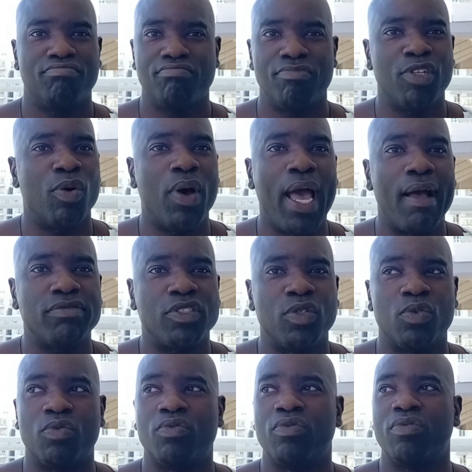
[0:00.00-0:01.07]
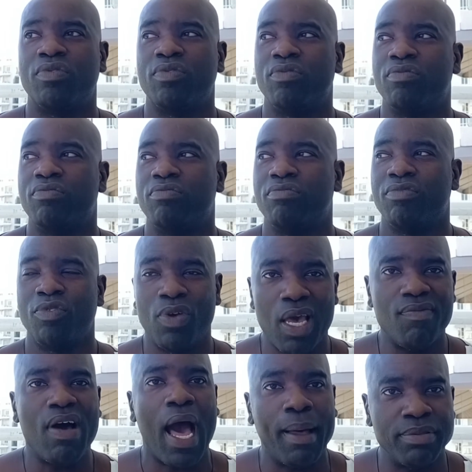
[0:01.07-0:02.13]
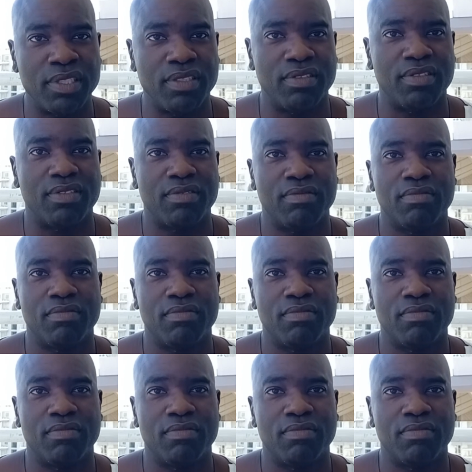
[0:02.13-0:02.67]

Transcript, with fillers: You don't have to. You have options.